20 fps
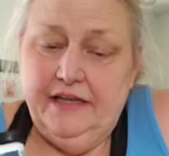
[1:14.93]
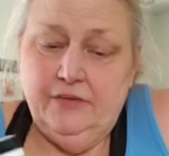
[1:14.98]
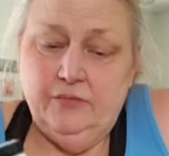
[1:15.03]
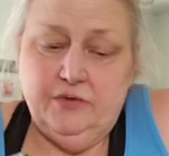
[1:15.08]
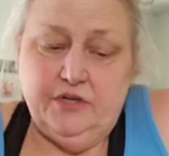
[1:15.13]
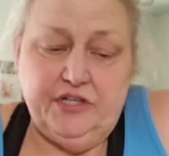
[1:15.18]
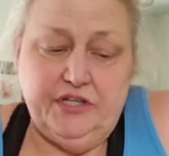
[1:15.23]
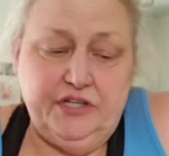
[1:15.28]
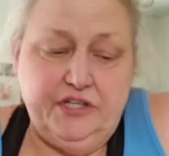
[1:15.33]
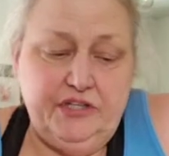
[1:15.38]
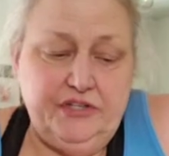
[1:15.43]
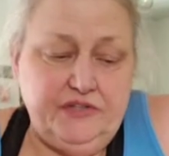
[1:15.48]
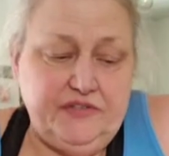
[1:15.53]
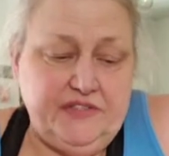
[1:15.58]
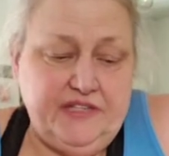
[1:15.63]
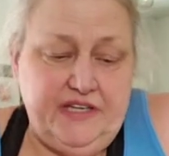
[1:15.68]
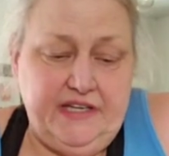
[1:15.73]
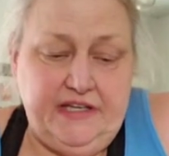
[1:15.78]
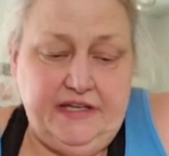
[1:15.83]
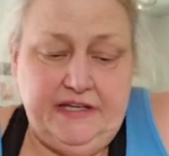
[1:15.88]
We're
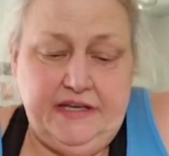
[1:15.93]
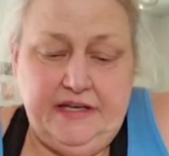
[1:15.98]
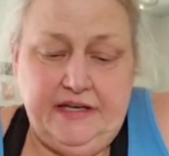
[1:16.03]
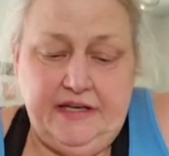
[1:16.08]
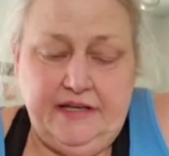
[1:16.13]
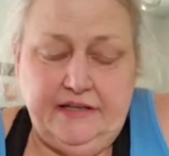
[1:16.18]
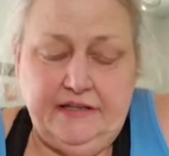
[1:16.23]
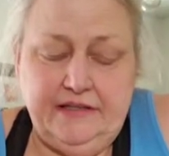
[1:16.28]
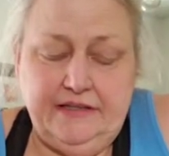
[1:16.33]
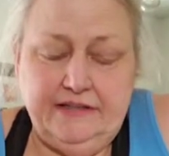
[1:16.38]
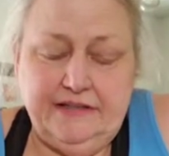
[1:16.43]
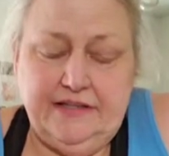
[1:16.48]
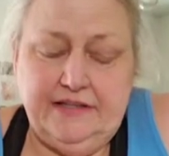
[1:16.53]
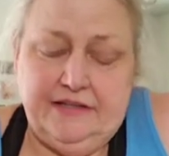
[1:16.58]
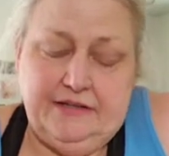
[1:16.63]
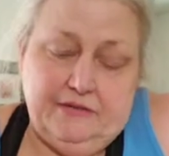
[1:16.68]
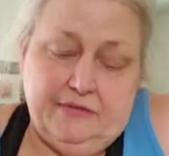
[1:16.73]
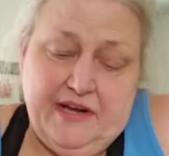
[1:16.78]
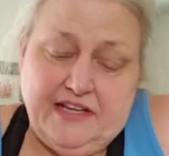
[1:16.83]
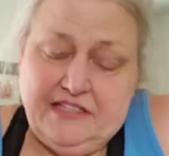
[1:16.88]
using,
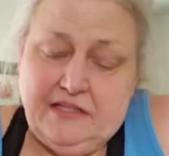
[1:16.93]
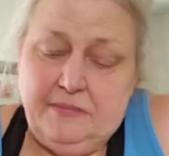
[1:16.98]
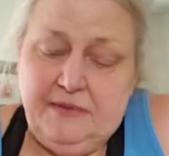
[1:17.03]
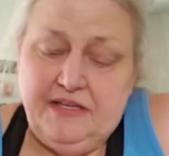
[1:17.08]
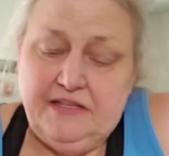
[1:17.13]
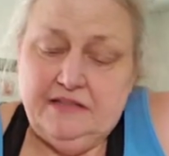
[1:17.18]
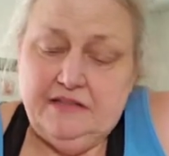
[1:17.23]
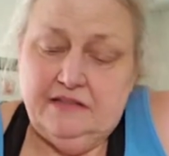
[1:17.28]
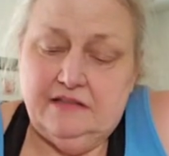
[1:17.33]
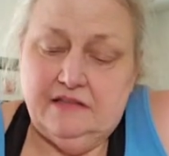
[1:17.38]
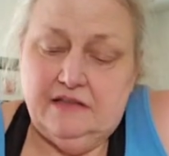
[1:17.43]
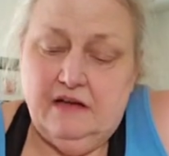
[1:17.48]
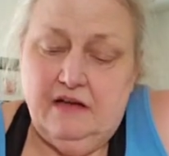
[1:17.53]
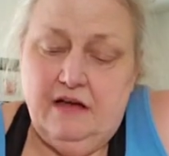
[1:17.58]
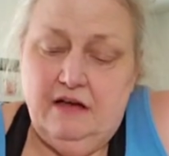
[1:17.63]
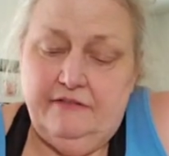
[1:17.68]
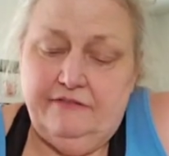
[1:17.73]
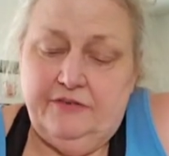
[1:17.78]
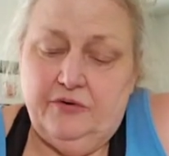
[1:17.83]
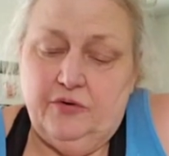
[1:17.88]
the recipe is going to
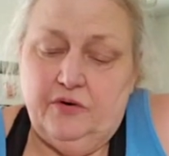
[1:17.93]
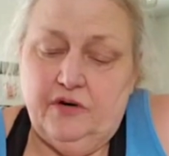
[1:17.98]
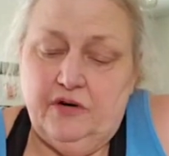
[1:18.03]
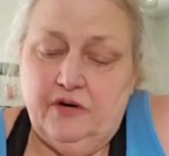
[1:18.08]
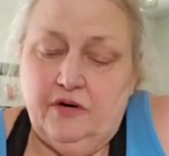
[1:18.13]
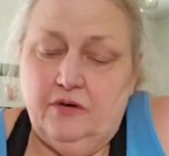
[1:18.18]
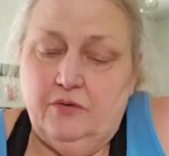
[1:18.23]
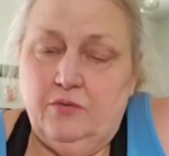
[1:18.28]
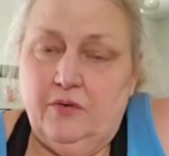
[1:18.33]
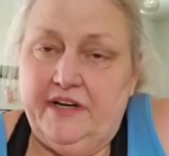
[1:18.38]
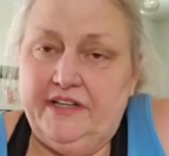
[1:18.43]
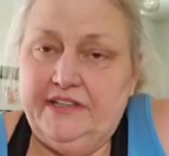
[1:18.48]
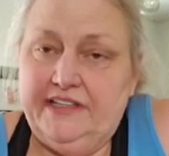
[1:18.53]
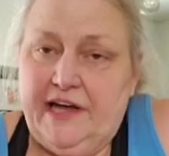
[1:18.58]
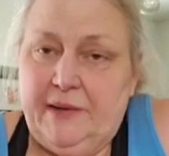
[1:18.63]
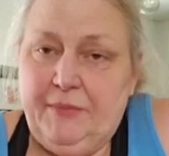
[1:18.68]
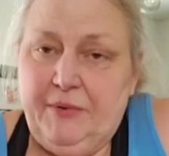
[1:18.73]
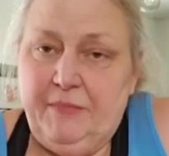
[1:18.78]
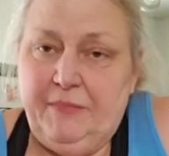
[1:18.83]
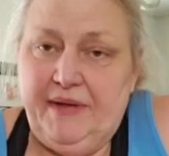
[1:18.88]
call for 1
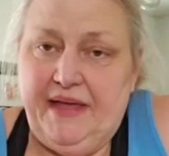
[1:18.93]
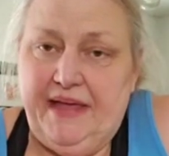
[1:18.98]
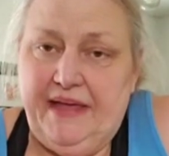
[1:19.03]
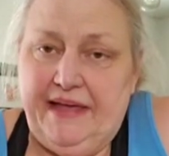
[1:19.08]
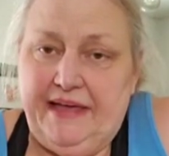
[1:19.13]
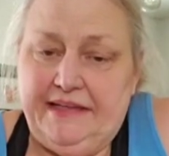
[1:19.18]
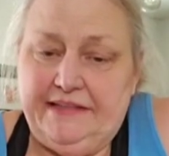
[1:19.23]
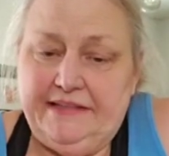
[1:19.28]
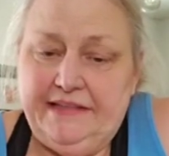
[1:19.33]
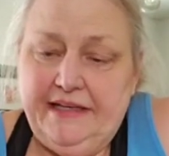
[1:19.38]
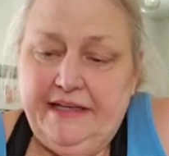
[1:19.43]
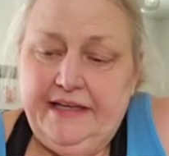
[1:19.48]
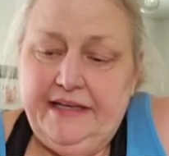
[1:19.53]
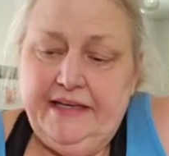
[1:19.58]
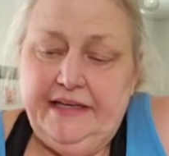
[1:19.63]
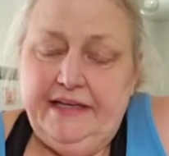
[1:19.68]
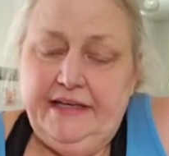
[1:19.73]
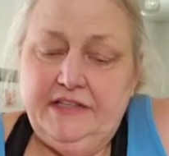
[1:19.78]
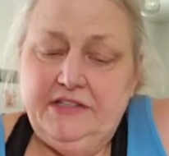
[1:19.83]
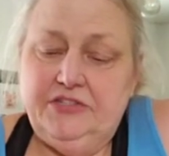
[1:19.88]
cup of paint
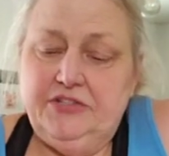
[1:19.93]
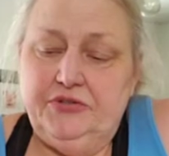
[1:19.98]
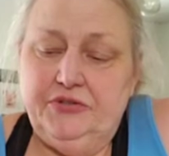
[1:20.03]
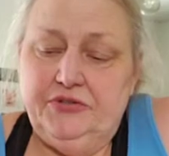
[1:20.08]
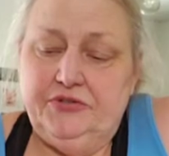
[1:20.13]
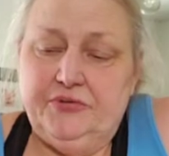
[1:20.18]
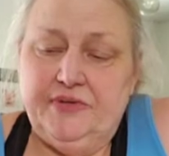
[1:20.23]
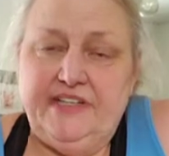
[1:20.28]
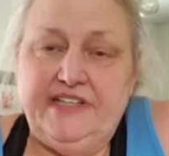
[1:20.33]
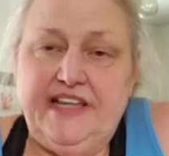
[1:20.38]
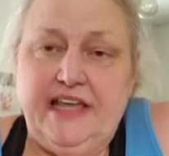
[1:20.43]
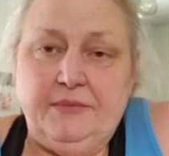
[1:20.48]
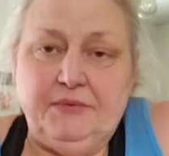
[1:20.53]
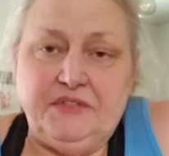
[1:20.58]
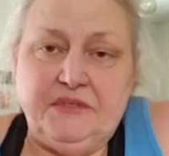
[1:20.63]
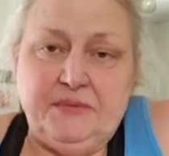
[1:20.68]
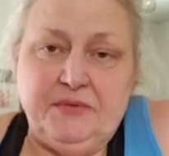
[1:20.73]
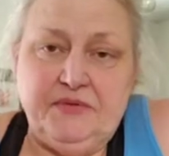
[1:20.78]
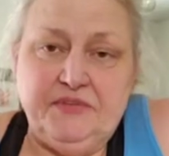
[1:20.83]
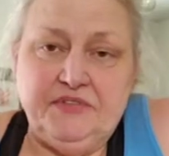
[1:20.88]
to 3
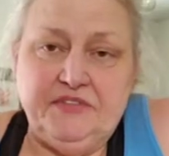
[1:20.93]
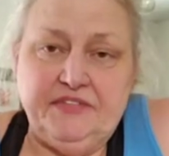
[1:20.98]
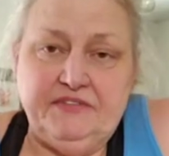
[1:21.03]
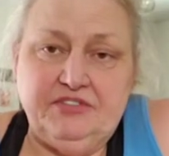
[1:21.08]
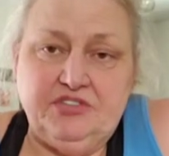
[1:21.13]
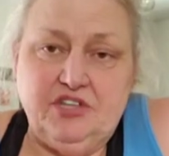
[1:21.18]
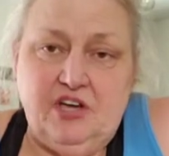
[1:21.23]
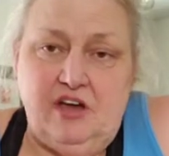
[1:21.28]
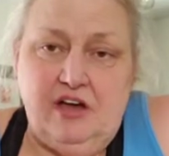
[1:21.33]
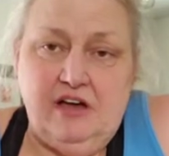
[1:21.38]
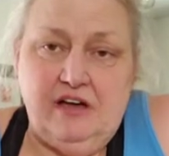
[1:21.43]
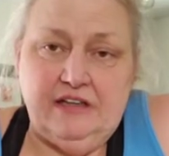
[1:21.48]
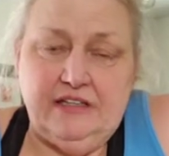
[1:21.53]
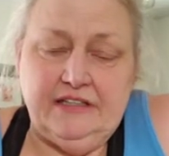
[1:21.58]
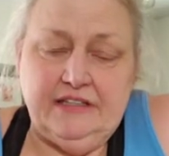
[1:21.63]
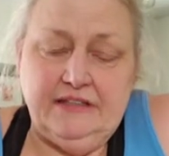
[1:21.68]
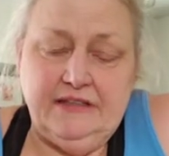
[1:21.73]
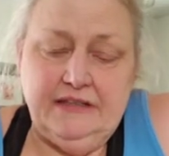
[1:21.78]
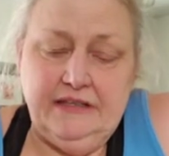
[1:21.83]
tablespoons of chalk.